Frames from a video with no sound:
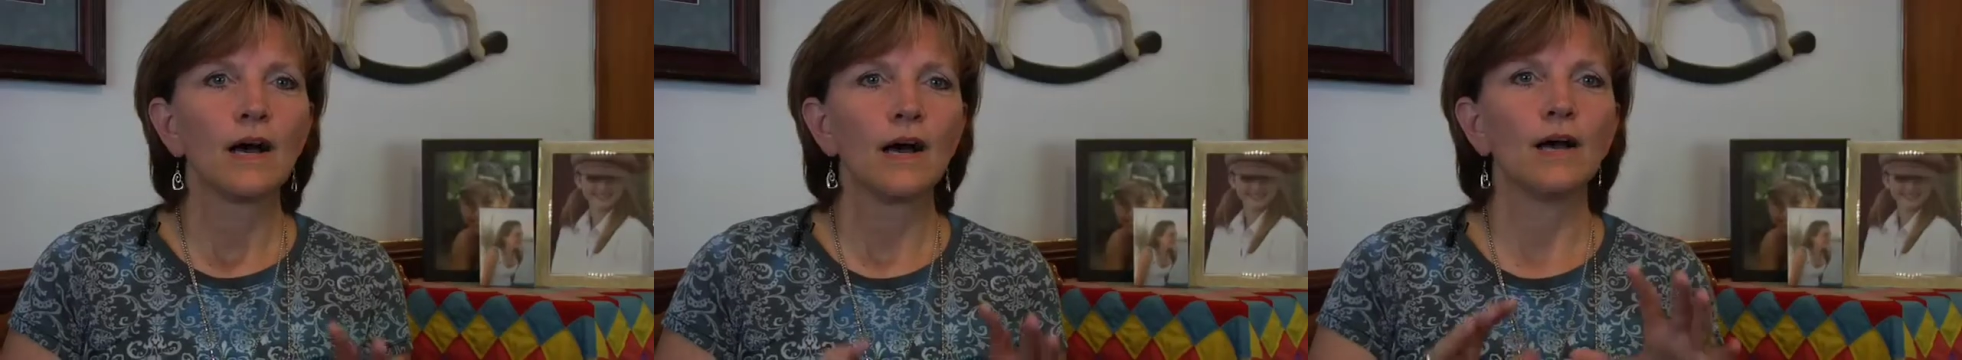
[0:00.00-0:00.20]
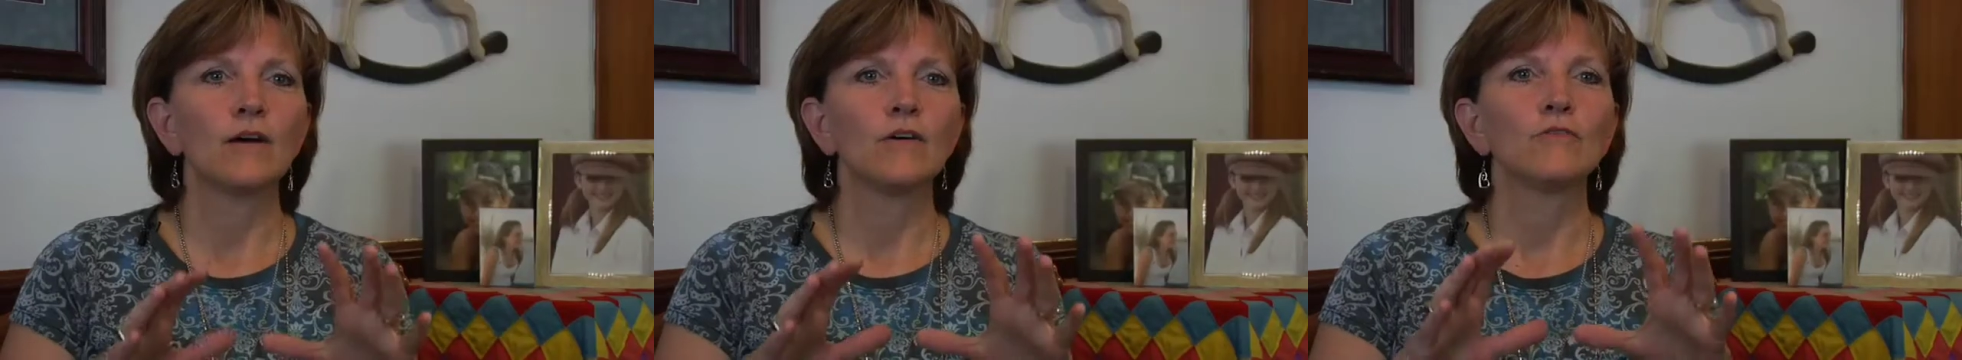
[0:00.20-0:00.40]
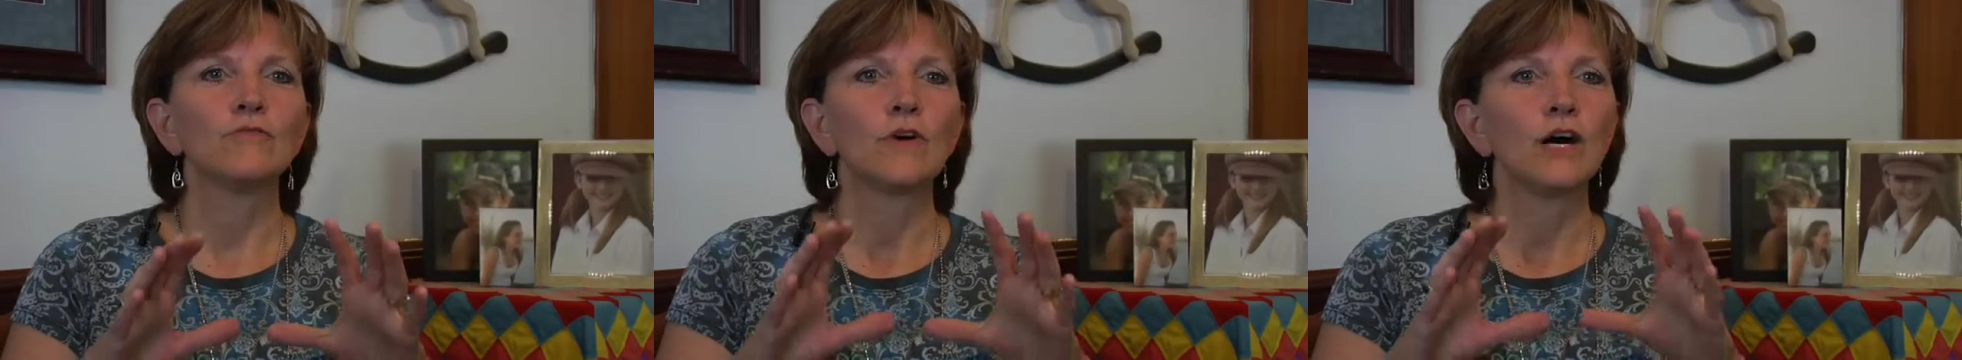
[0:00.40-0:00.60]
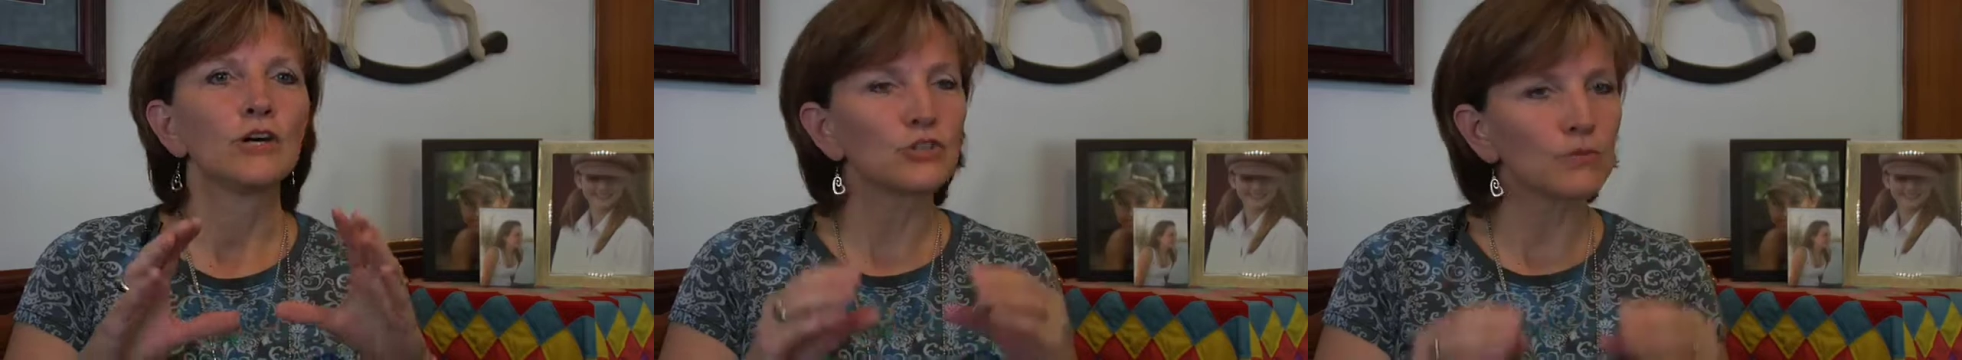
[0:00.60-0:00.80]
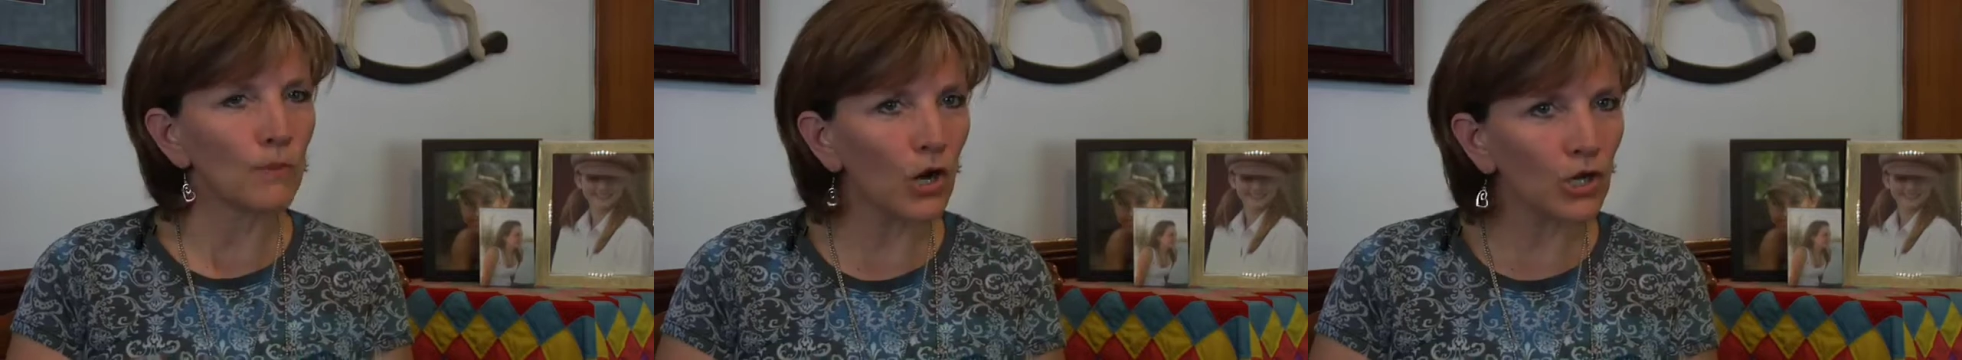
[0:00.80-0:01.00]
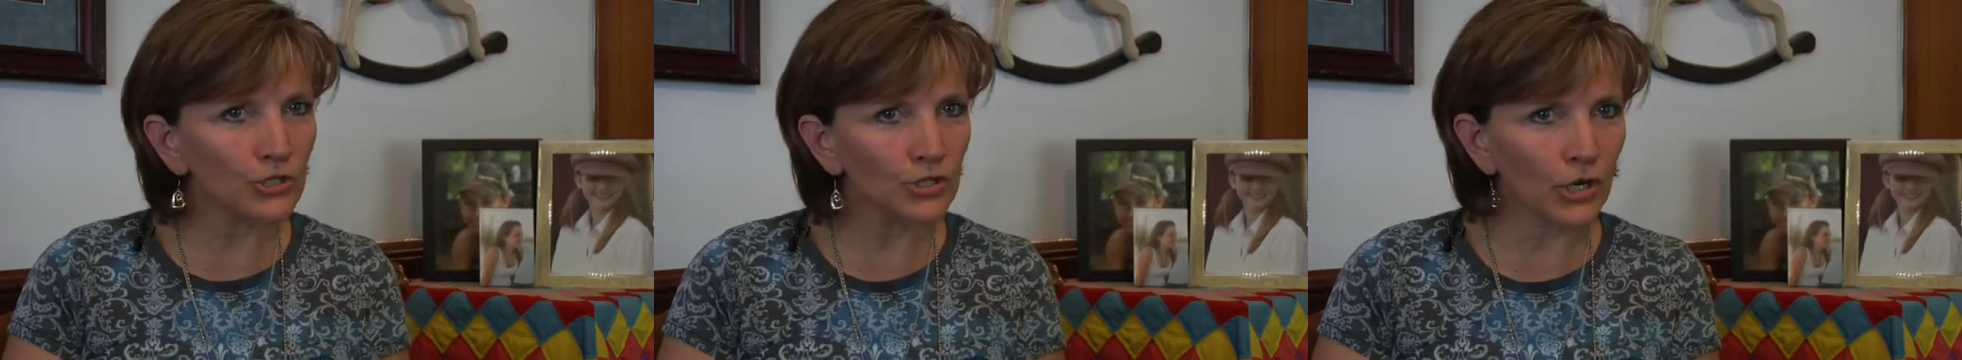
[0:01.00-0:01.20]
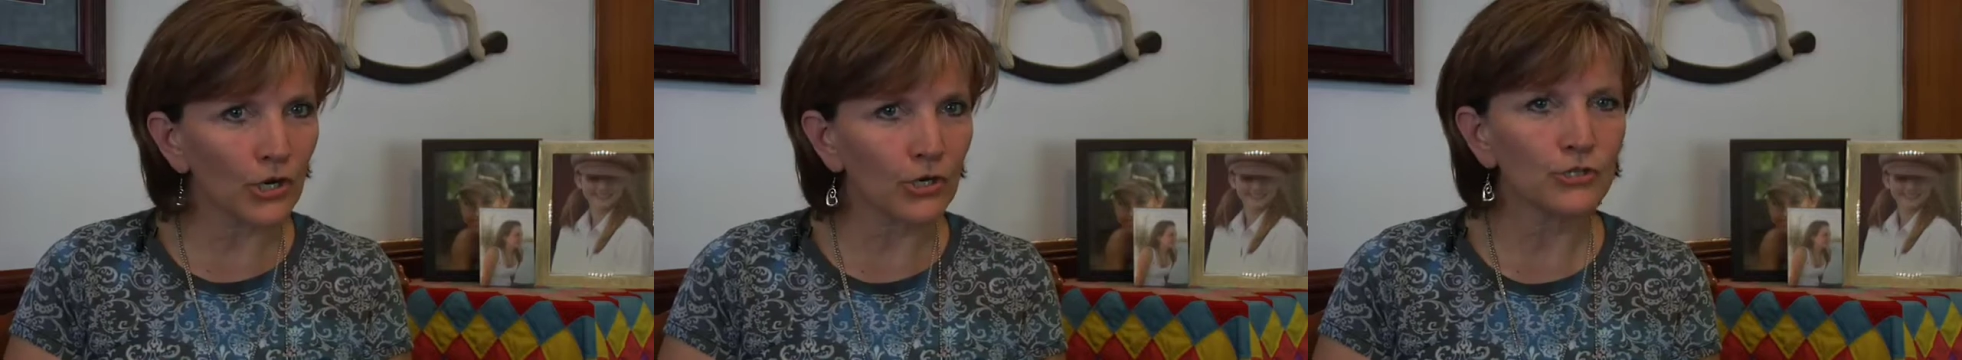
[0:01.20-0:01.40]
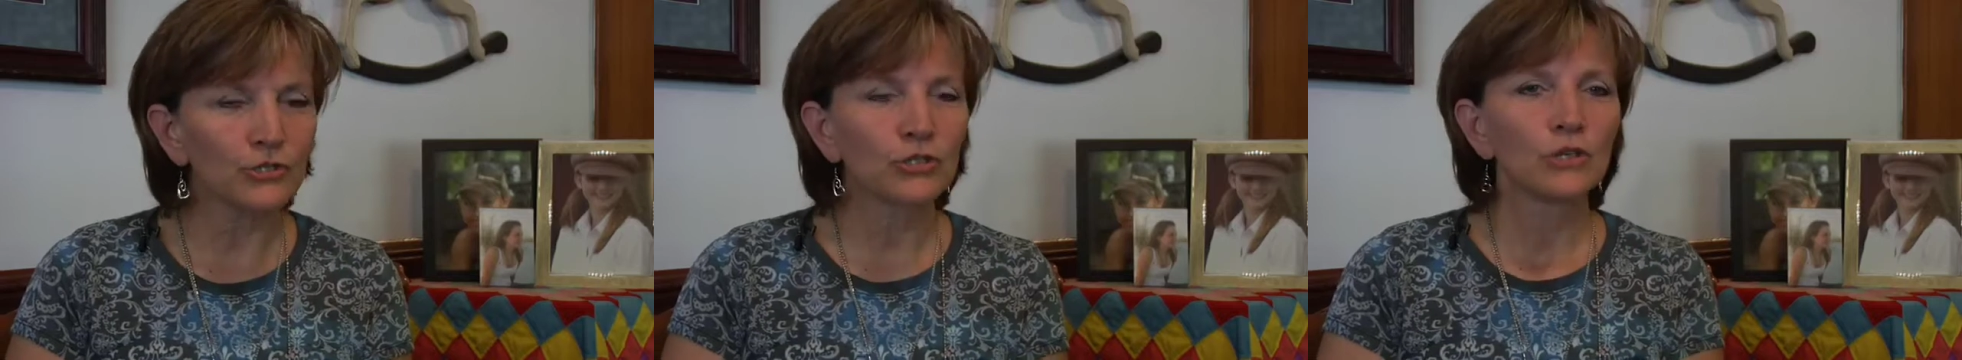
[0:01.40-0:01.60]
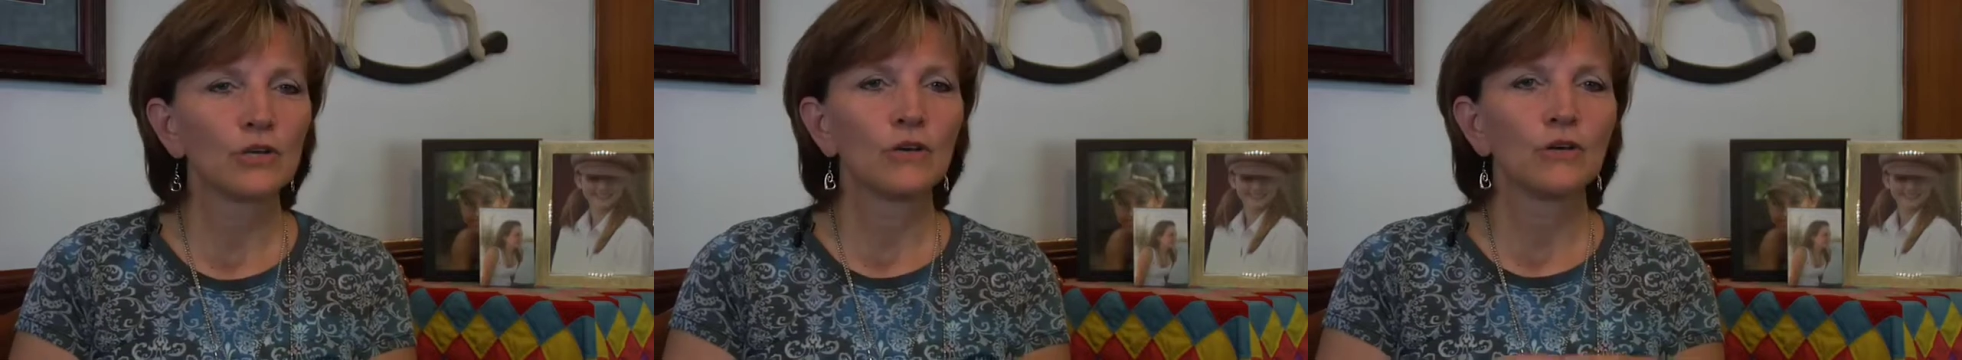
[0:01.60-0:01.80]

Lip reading: of a small church,